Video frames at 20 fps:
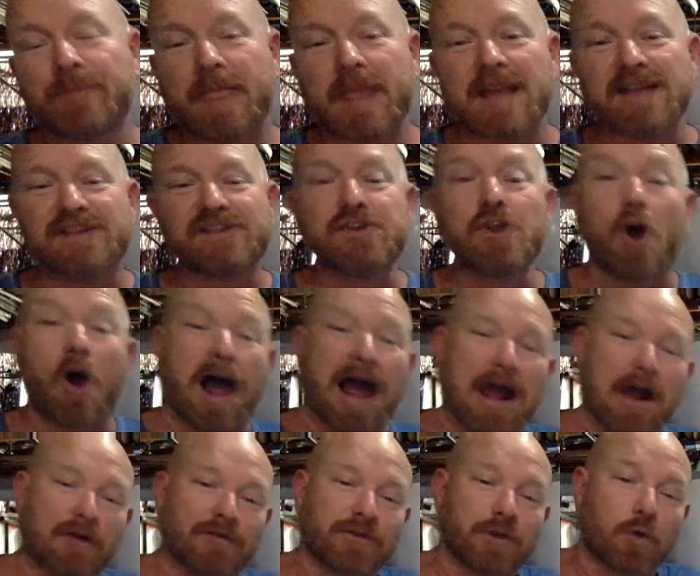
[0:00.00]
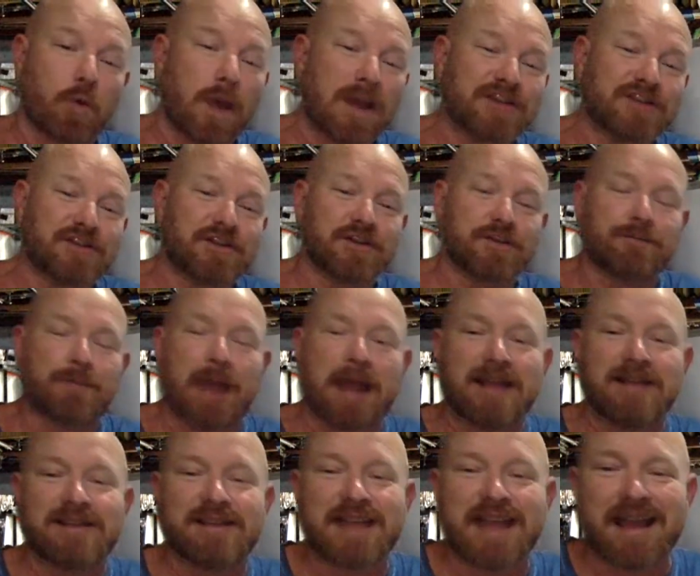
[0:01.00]
it's not out of the question to
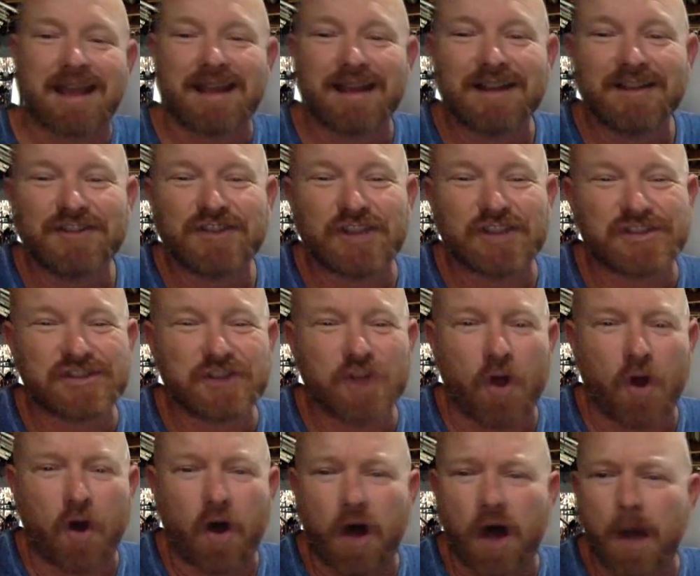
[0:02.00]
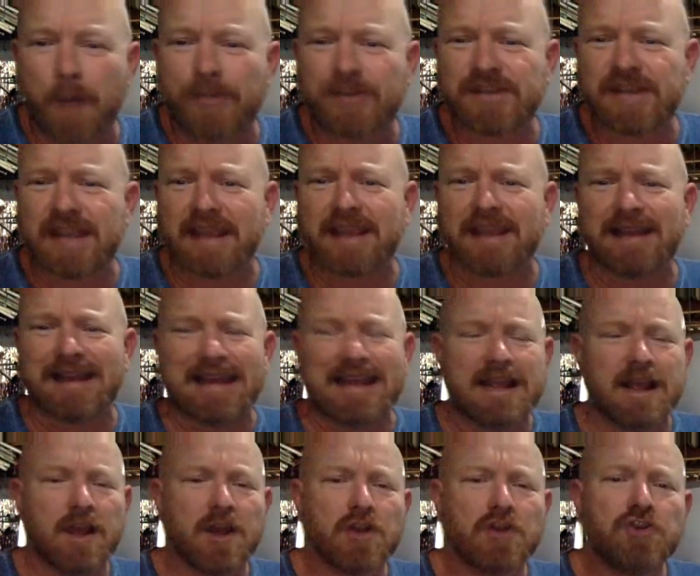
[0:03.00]
paint it, just not a
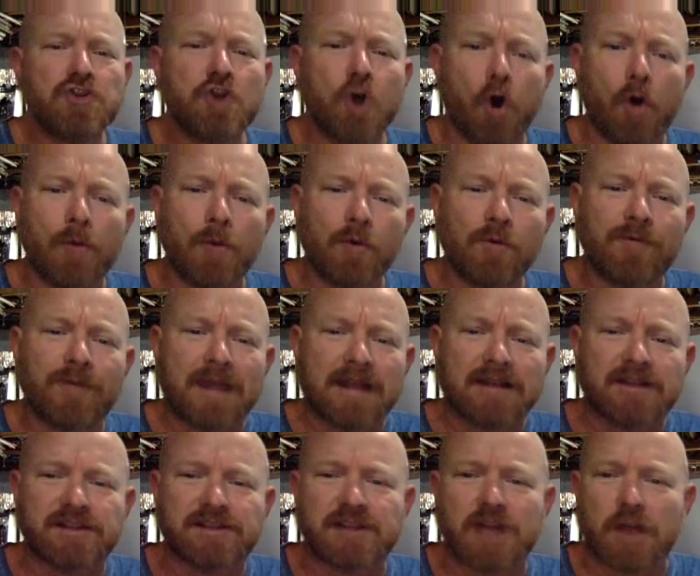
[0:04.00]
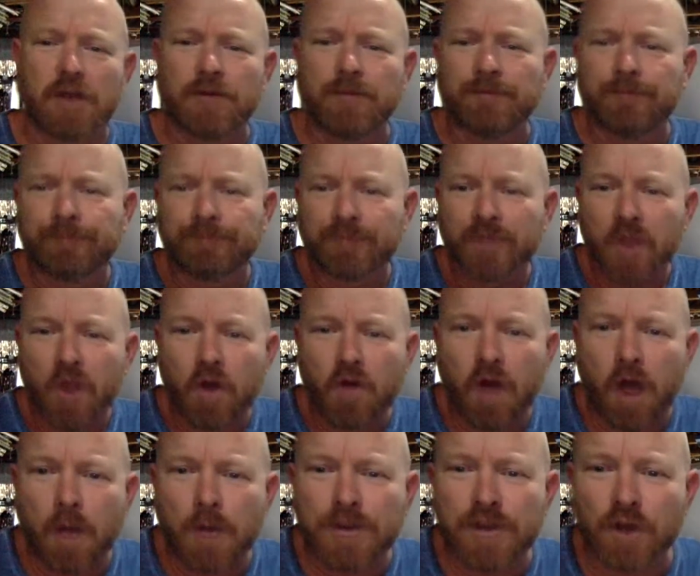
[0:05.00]
particularly normal thing to do.
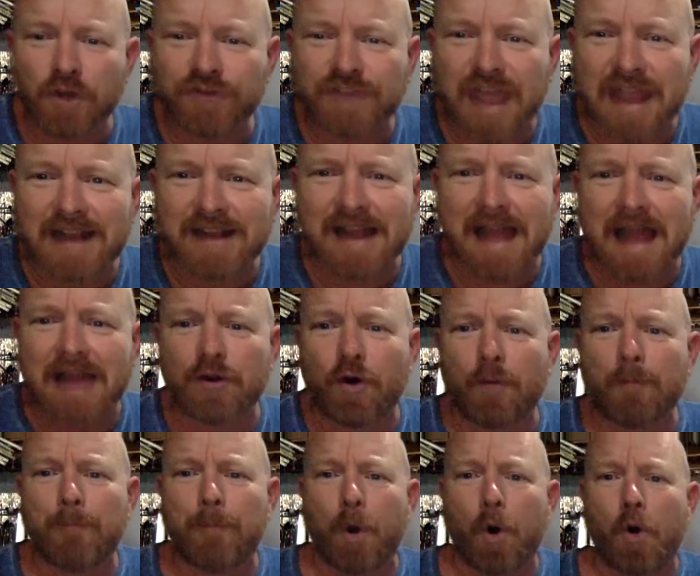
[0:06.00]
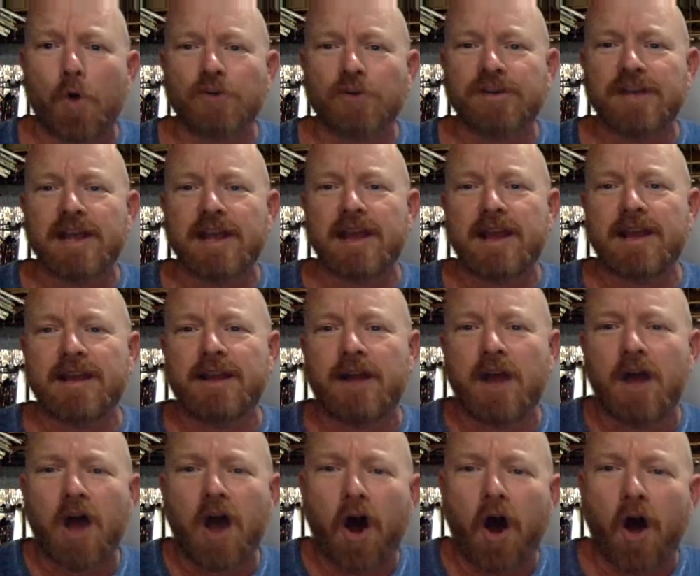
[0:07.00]
All right, we've got Declan on board
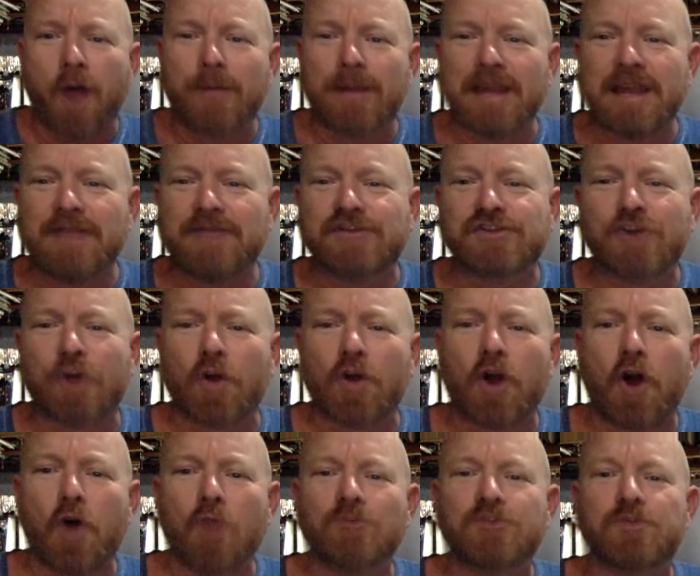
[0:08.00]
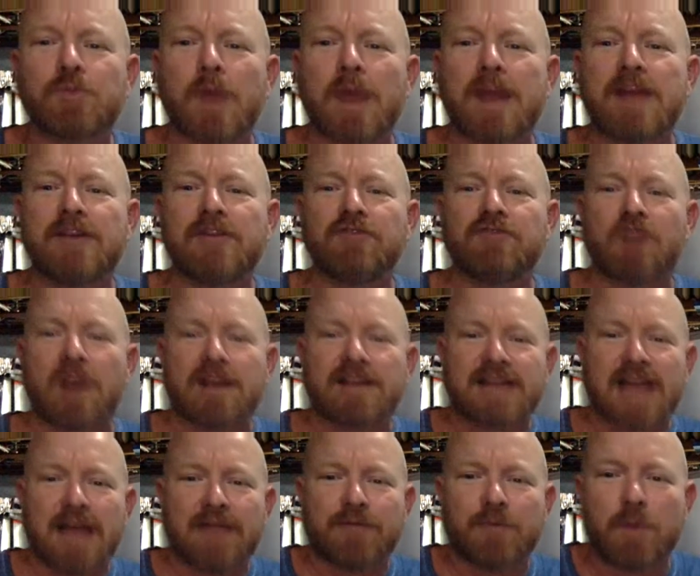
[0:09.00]
in, I believe, Stockholm, Sweden. Great
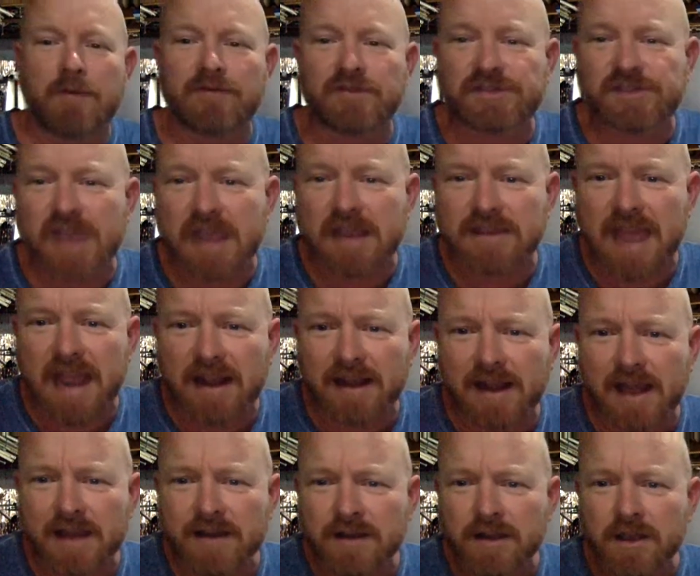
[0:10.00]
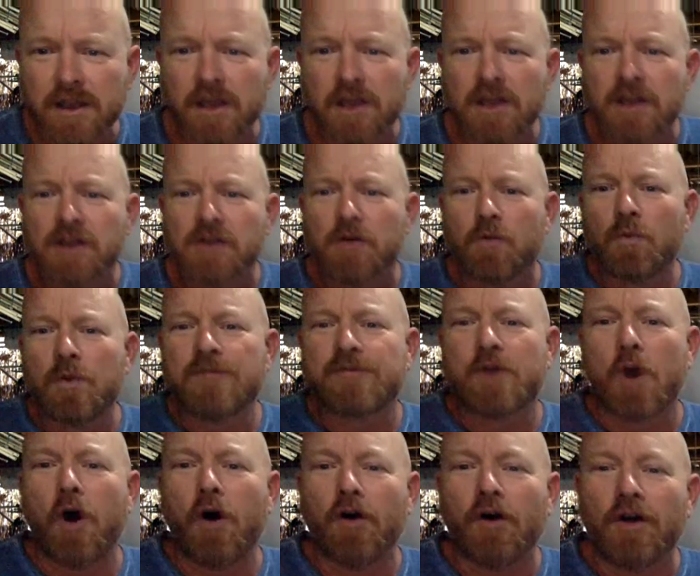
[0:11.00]
to have you with us there, Declan. We've
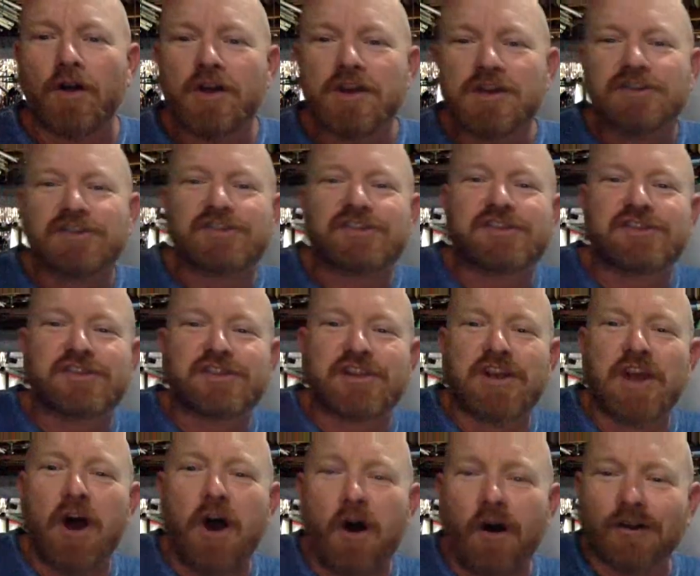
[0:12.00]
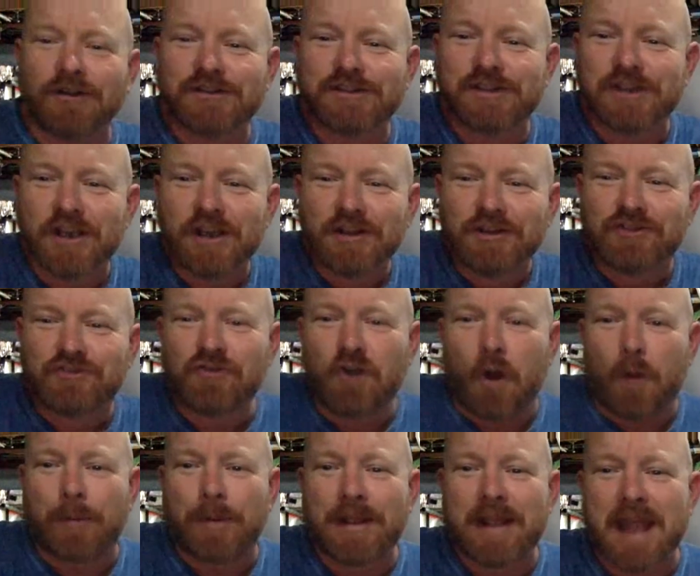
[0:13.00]
got Scott
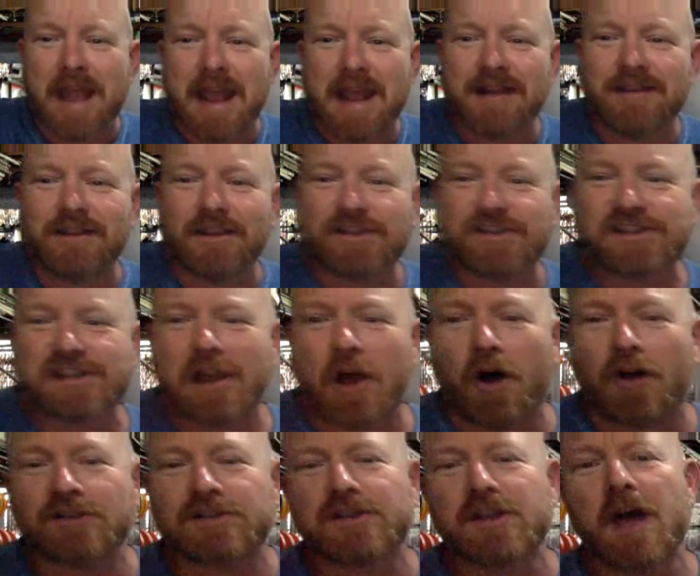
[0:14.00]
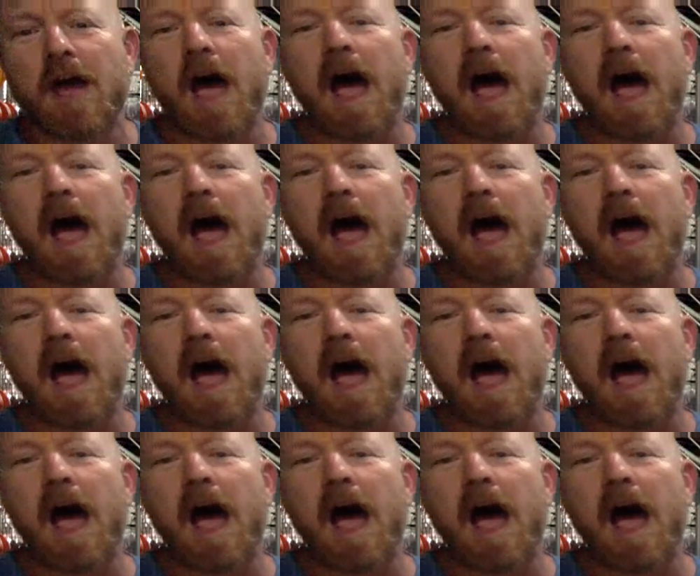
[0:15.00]
dropping it in the slot.